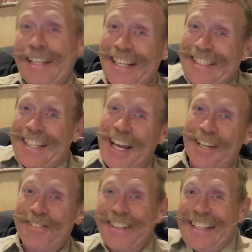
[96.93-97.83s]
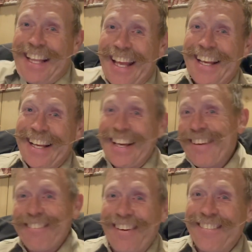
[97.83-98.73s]
that's kind
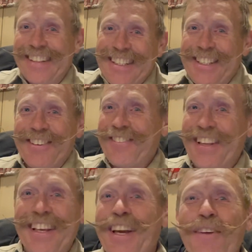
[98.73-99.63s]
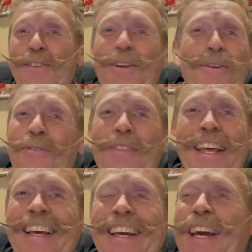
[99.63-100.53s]
of what we do. You don't
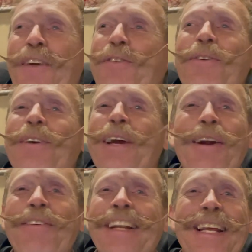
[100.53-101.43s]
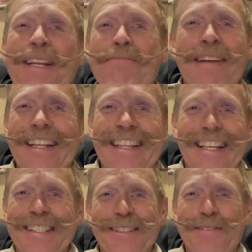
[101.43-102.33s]
think, you don't care what anybody
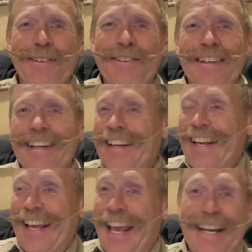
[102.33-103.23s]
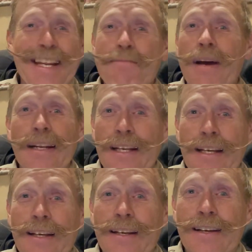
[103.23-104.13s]
thinks of you. Anybody?
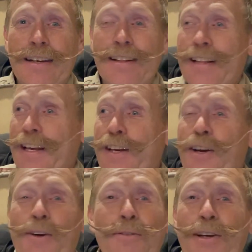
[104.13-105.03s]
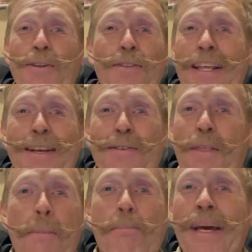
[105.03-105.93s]
Like, what, you think you're
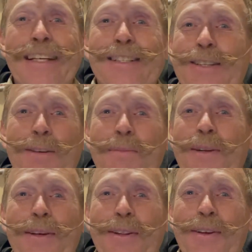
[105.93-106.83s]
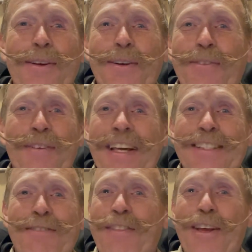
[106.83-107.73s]
the best human on the face
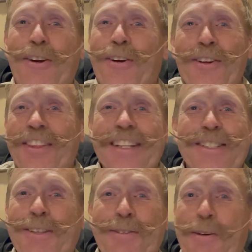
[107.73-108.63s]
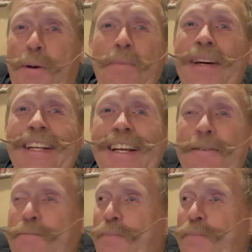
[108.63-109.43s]
of the earth and so nobody,